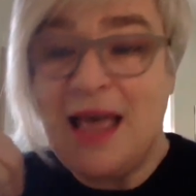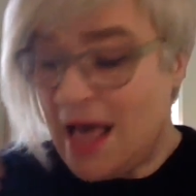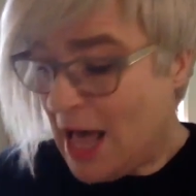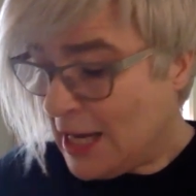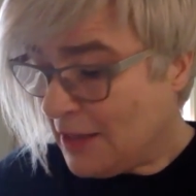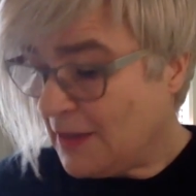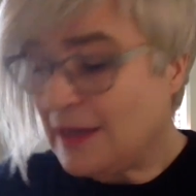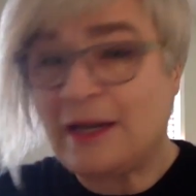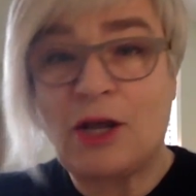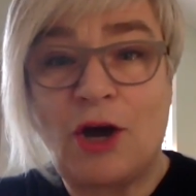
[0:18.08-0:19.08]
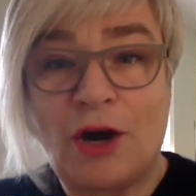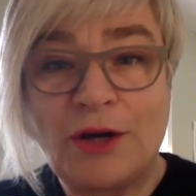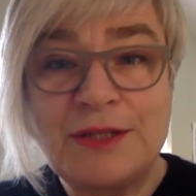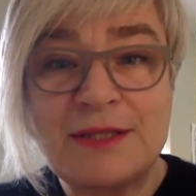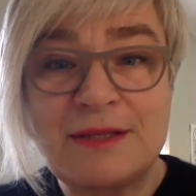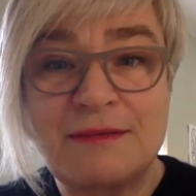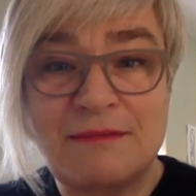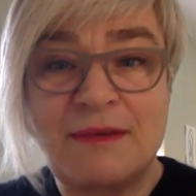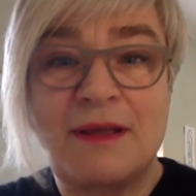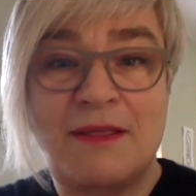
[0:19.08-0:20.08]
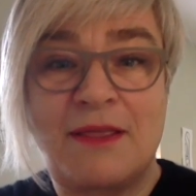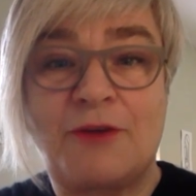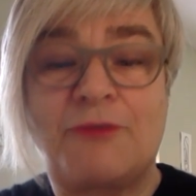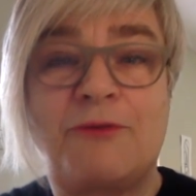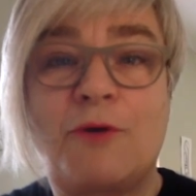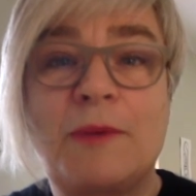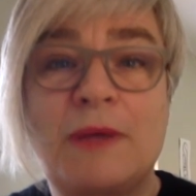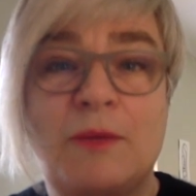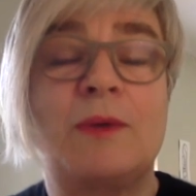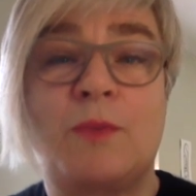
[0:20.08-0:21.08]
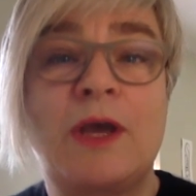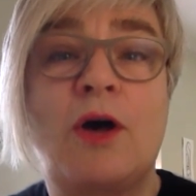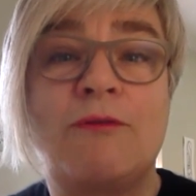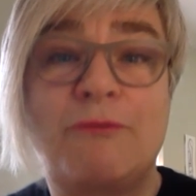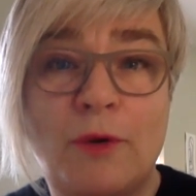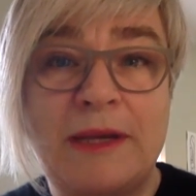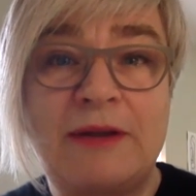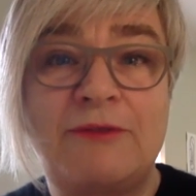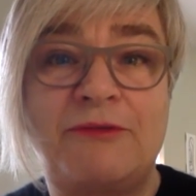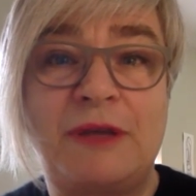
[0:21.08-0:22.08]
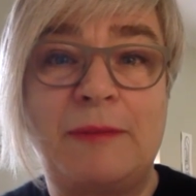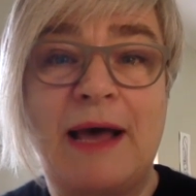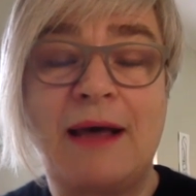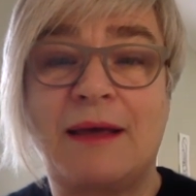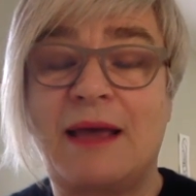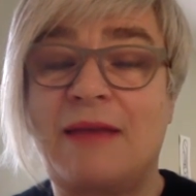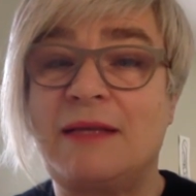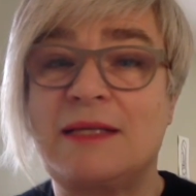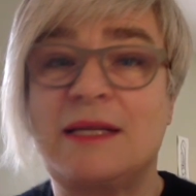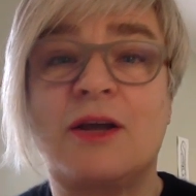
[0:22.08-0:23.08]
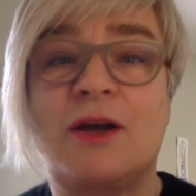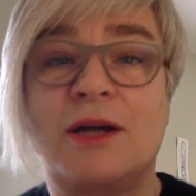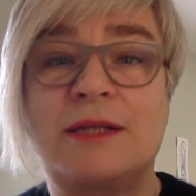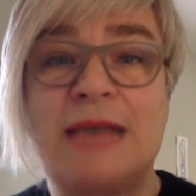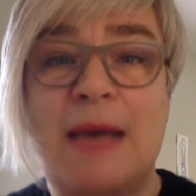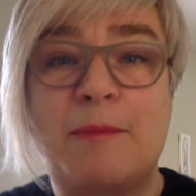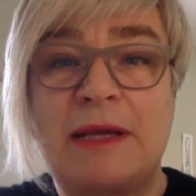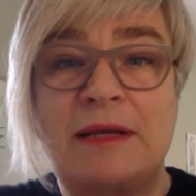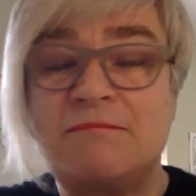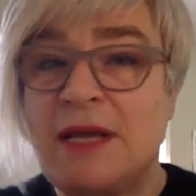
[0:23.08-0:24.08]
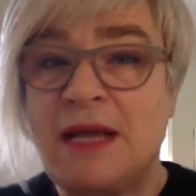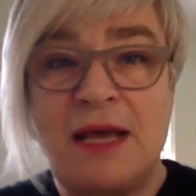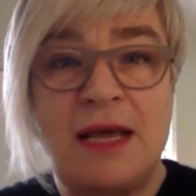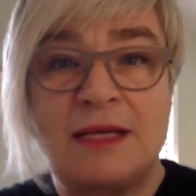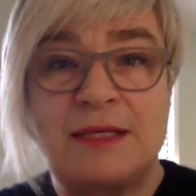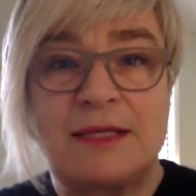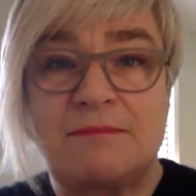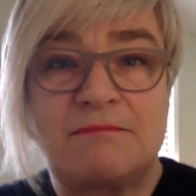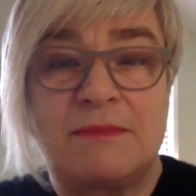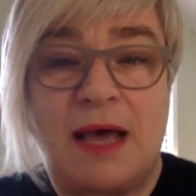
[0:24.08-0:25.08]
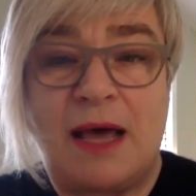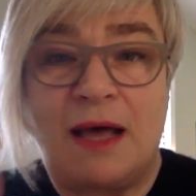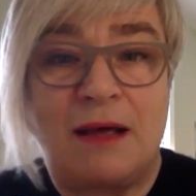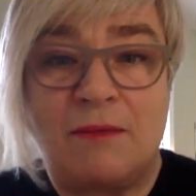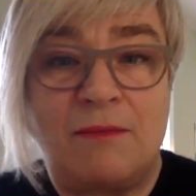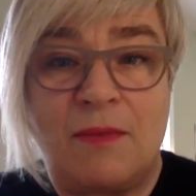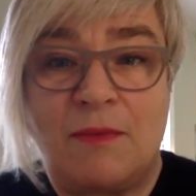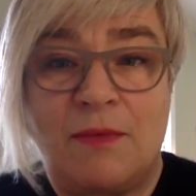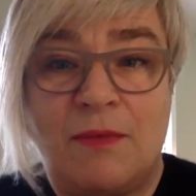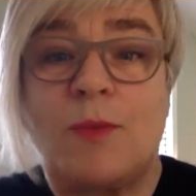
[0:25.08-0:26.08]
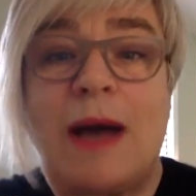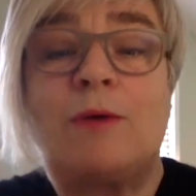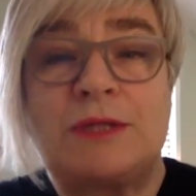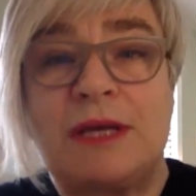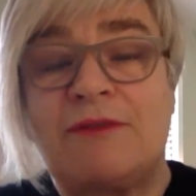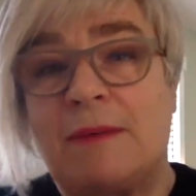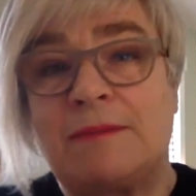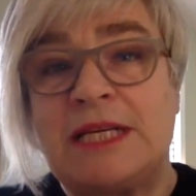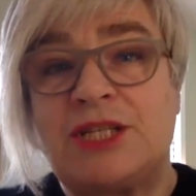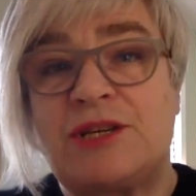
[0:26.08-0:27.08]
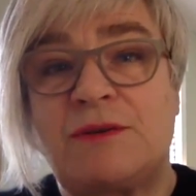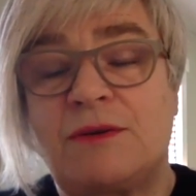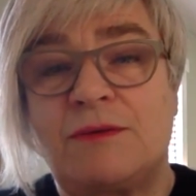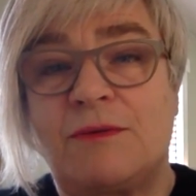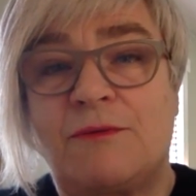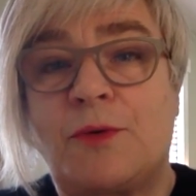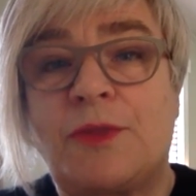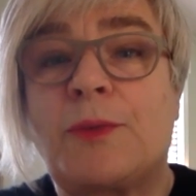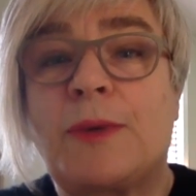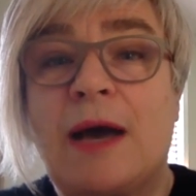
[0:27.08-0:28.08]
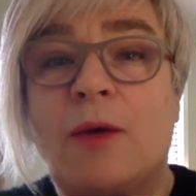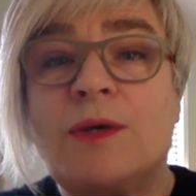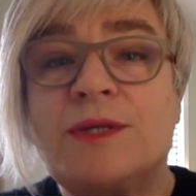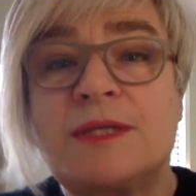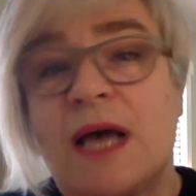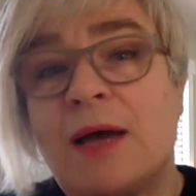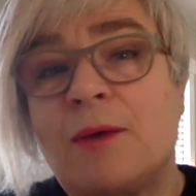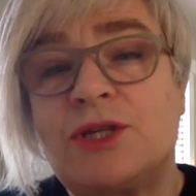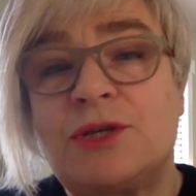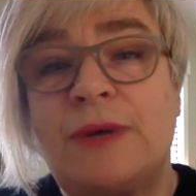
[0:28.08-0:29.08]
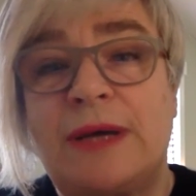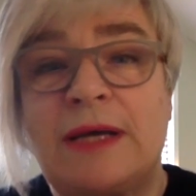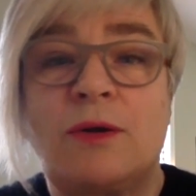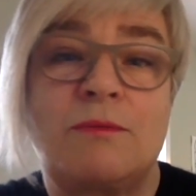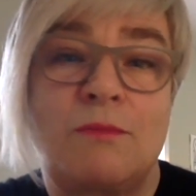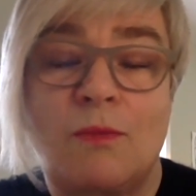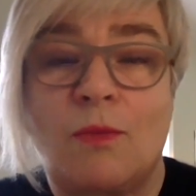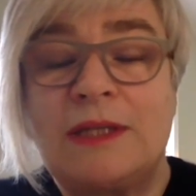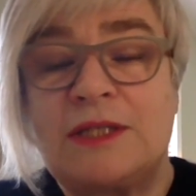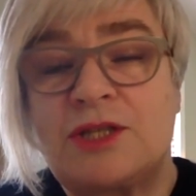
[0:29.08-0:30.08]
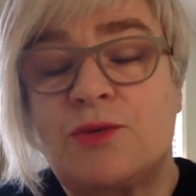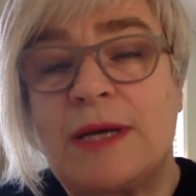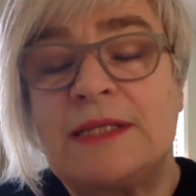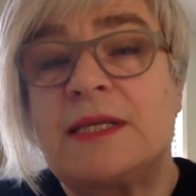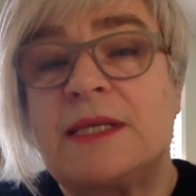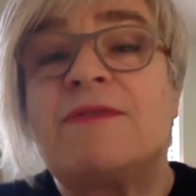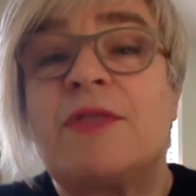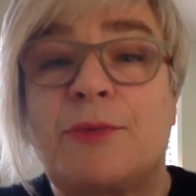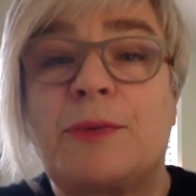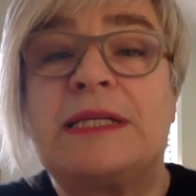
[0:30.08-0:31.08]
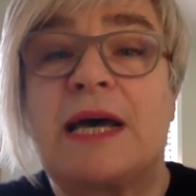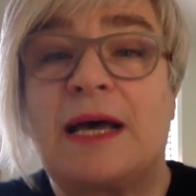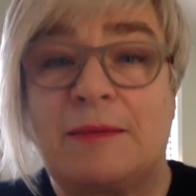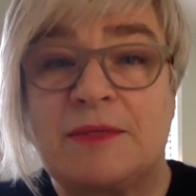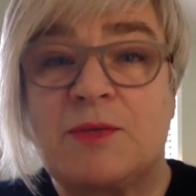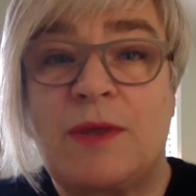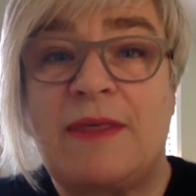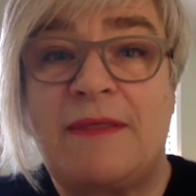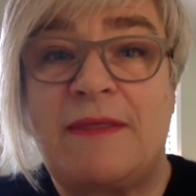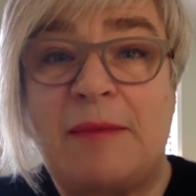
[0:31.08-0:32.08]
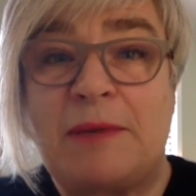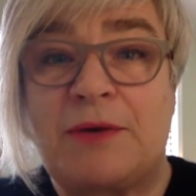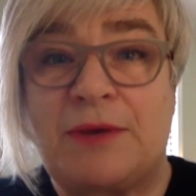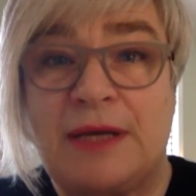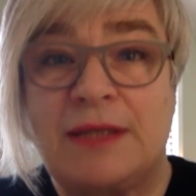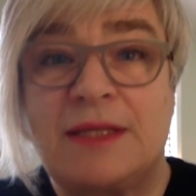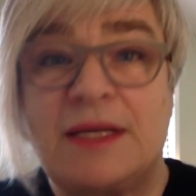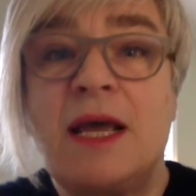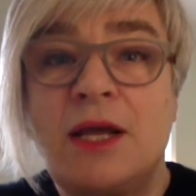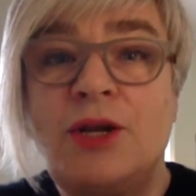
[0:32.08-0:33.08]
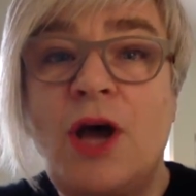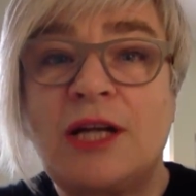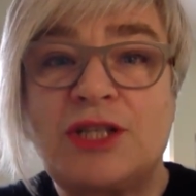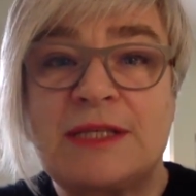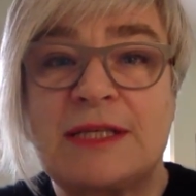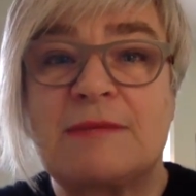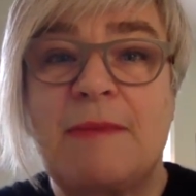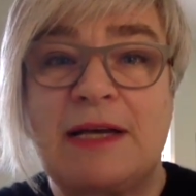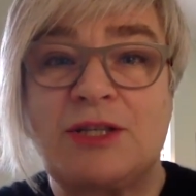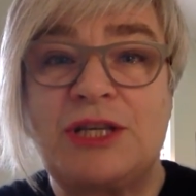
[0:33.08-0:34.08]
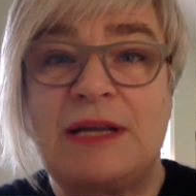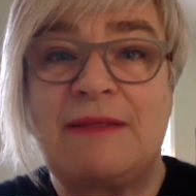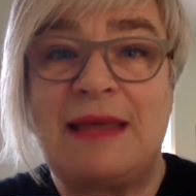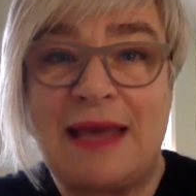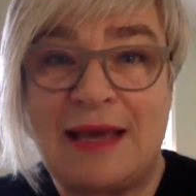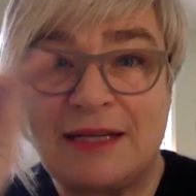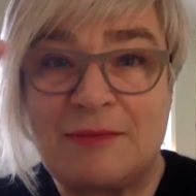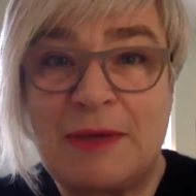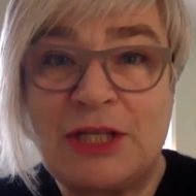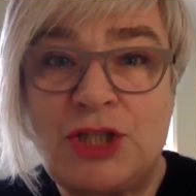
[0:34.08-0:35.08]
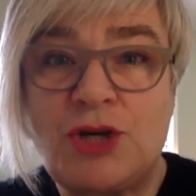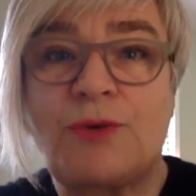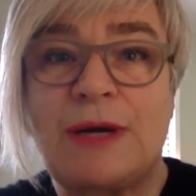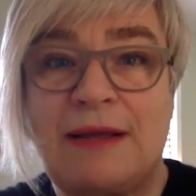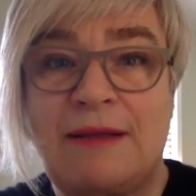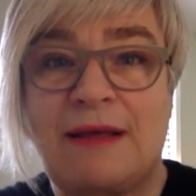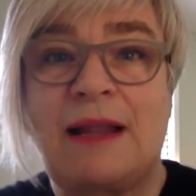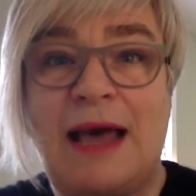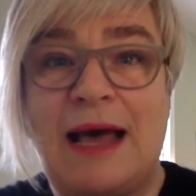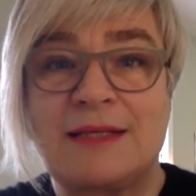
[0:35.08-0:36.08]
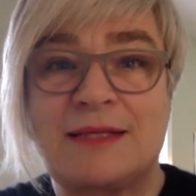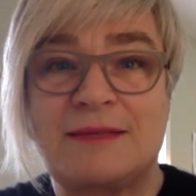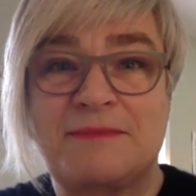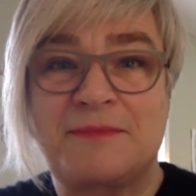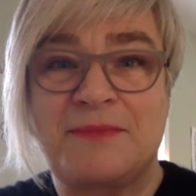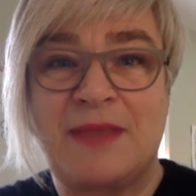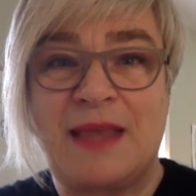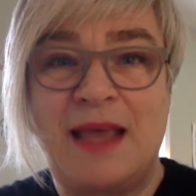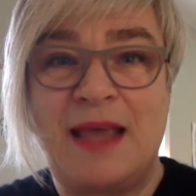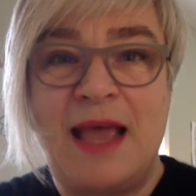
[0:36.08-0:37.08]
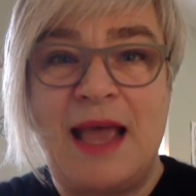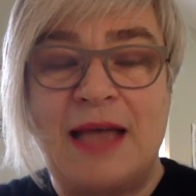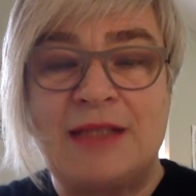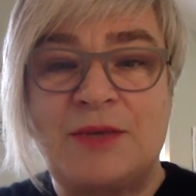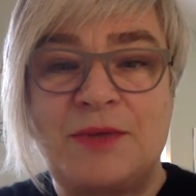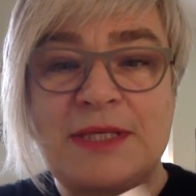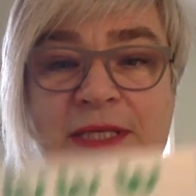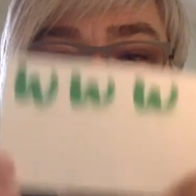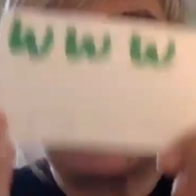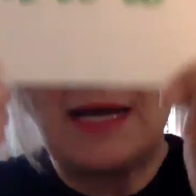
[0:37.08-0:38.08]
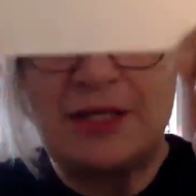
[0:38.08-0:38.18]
I like the little cards that are format what we call formative feedback and these little cards happen uh, throughout. If I'm teaching for three hours, I will do it once, twice, even three times within that period. Not just the smile sheet at the end, but during the class. And so this is what I